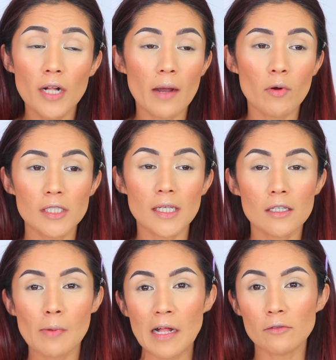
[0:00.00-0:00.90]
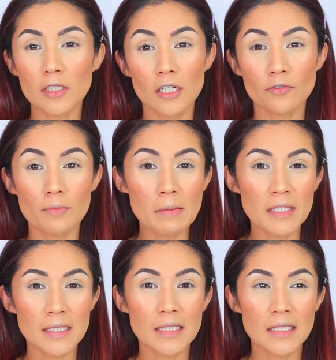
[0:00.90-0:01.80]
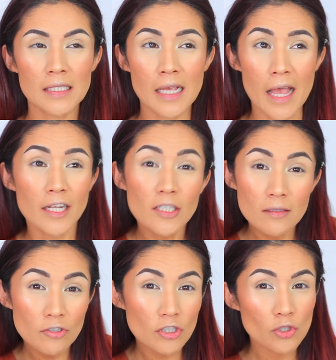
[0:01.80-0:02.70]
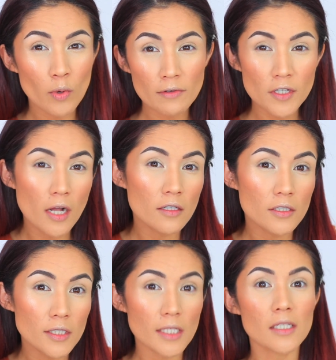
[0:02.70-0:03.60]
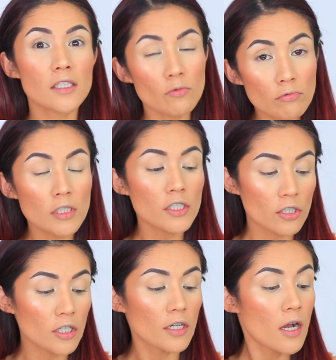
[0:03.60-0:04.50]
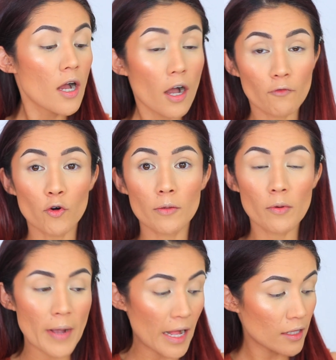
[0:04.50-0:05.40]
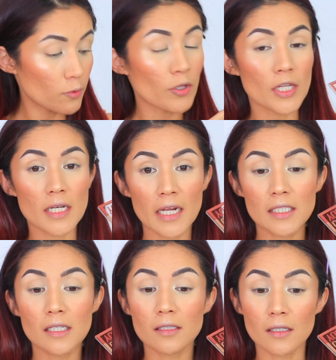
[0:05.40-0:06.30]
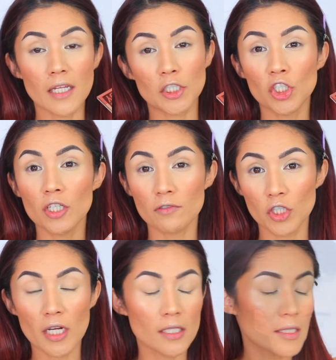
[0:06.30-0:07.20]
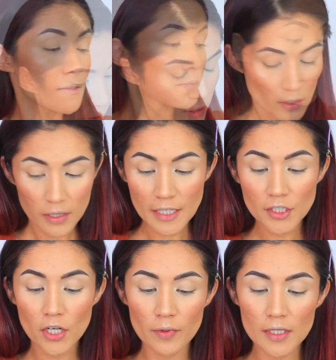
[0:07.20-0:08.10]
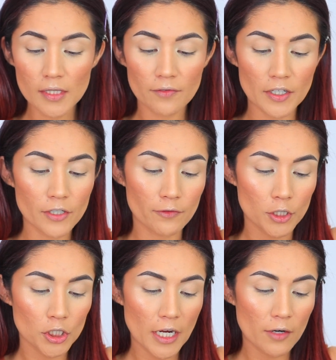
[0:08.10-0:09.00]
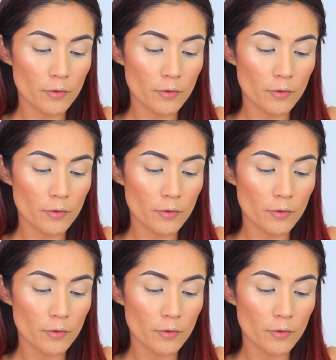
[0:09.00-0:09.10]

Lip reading: I want to say this palette retails for maybe $10 to $12. Like, it's a really good affordable palette with a nice selection of shades. Let's go into the very first shade.